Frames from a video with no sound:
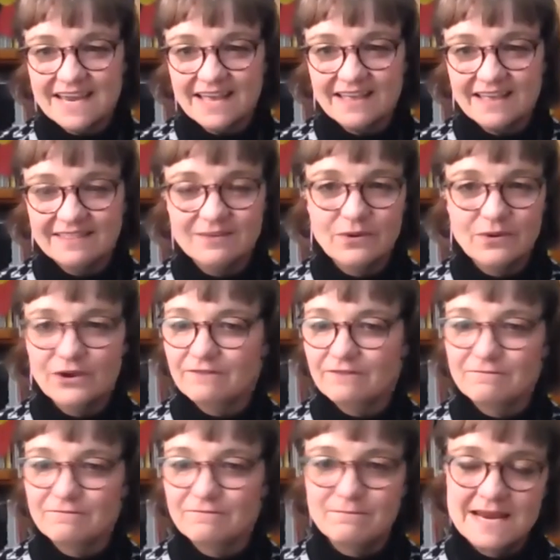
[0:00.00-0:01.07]
yeah, the work
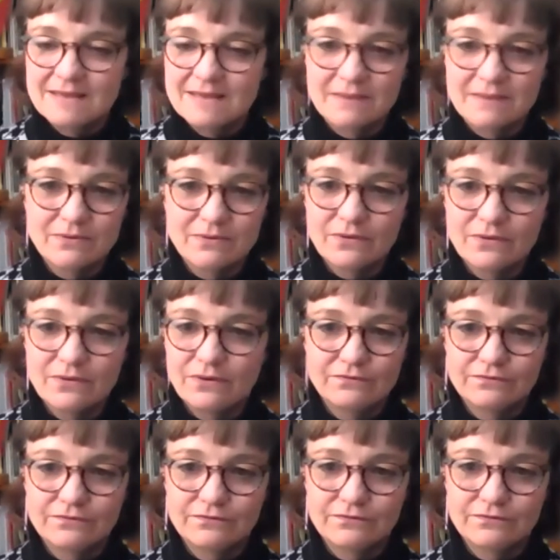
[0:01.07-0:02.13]
of many people
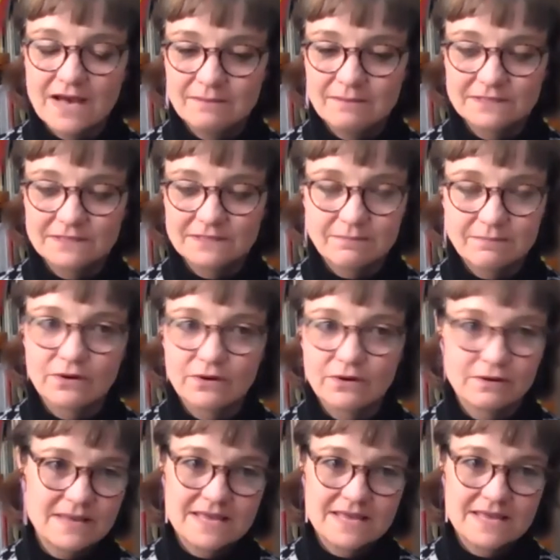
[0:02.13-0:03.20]
who've um,
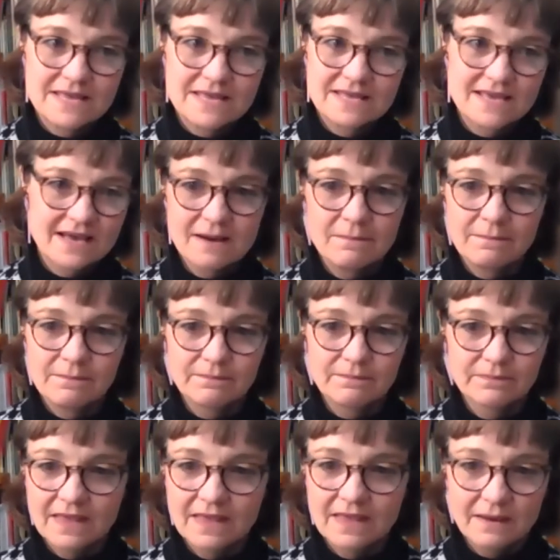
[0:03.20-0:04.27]
supported me and
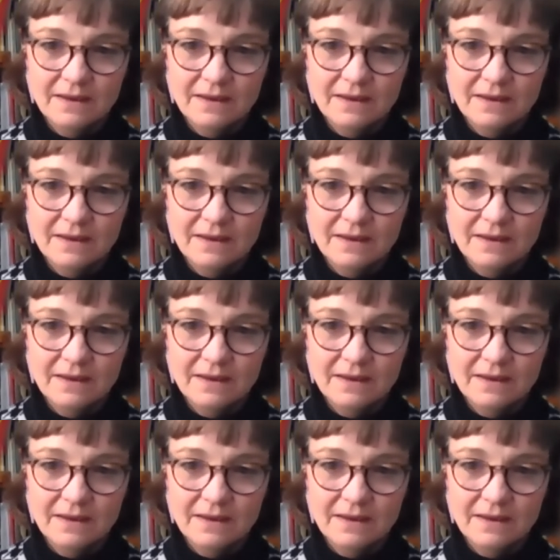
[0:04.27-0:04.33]
come